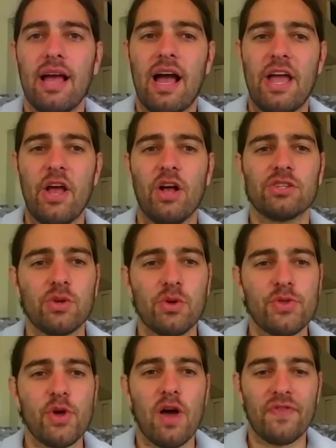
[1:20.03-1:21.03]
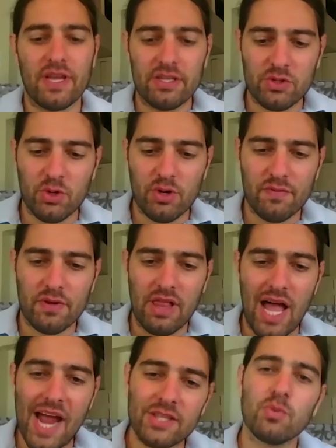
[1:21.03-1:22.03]
I also thought that sort of
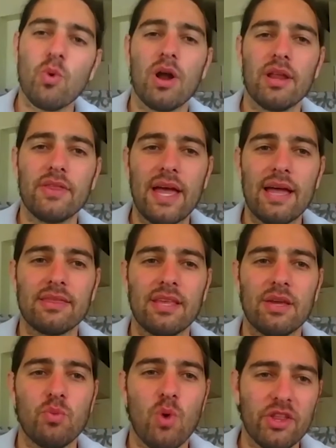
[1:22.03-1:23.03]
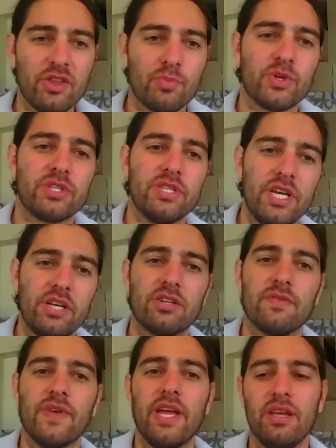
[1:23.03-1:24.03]
clients wanted that. They wanted the prestige of
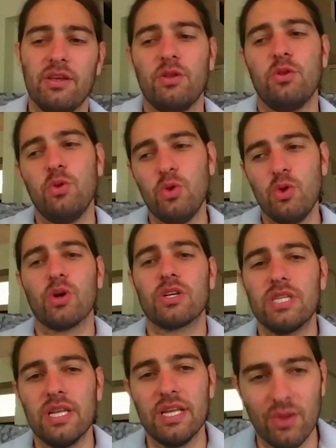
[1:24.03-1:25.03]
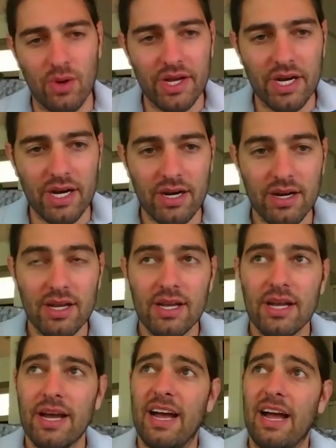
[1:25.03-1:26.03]
a New York City lawyer.
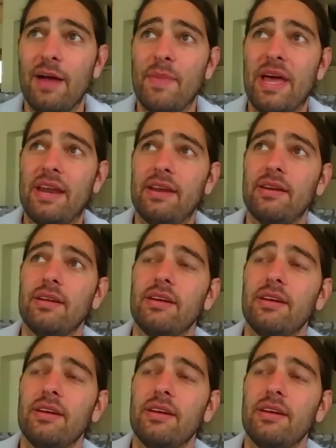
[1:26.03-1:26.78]
And